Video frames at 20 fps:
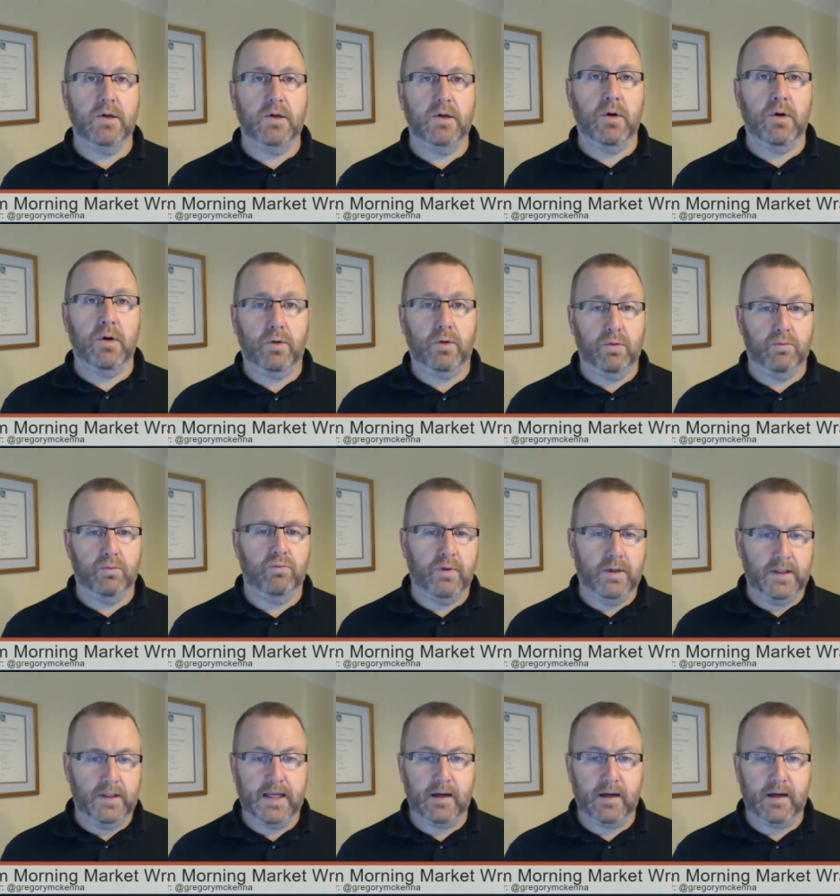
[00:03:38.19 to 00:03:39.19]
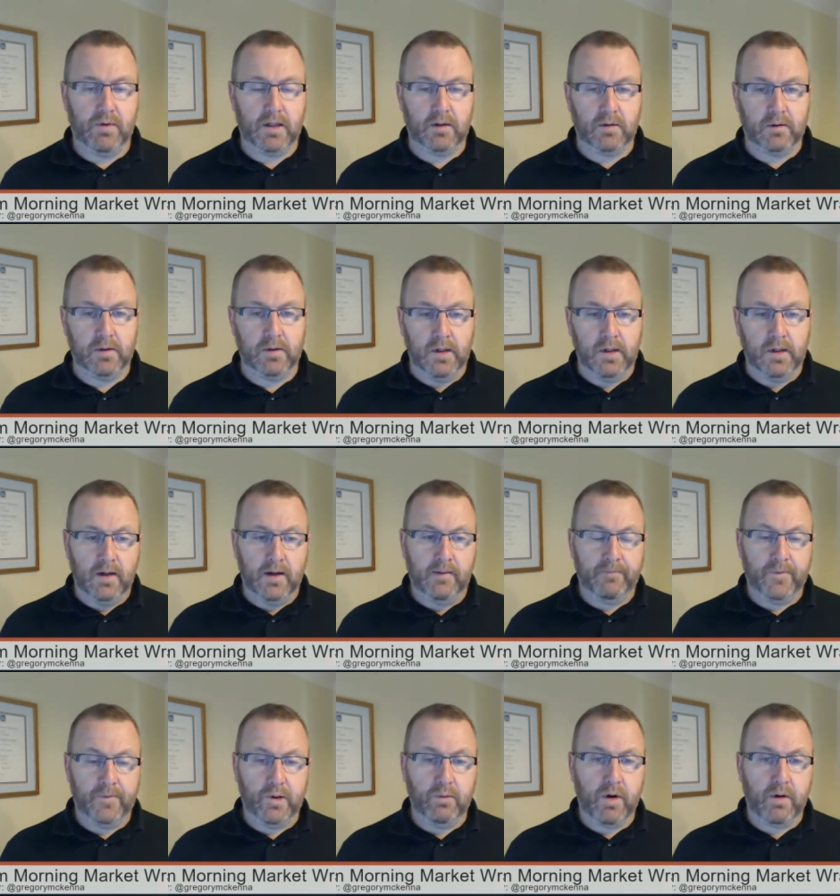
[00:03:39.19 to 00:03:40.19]
the euro could really get a wriggle
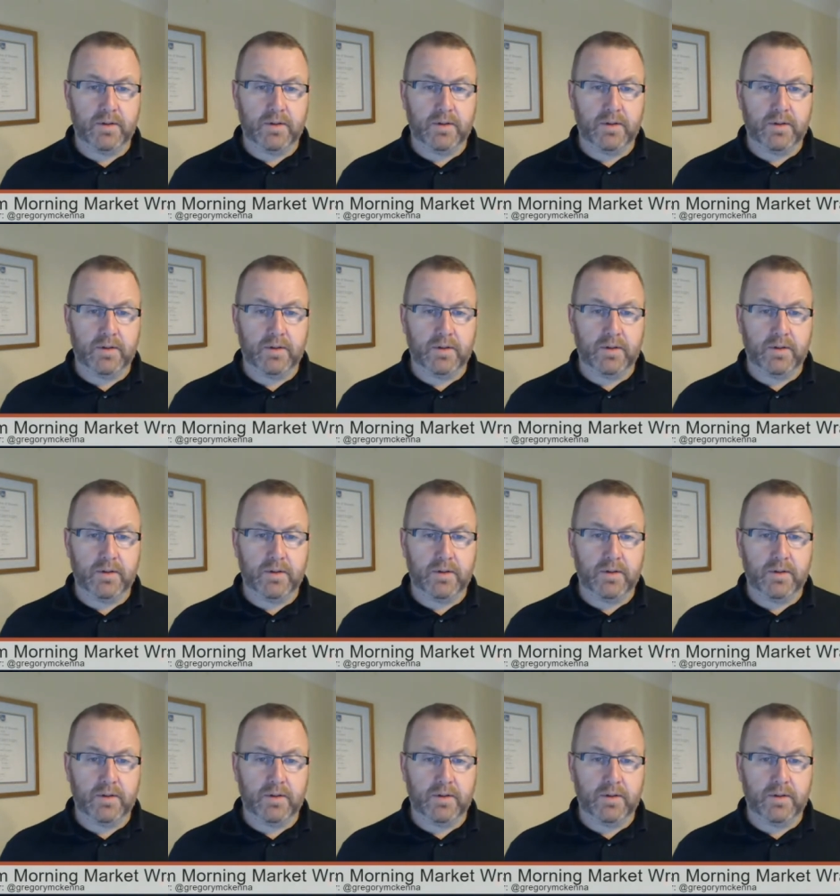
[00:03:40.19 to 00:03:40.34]
on.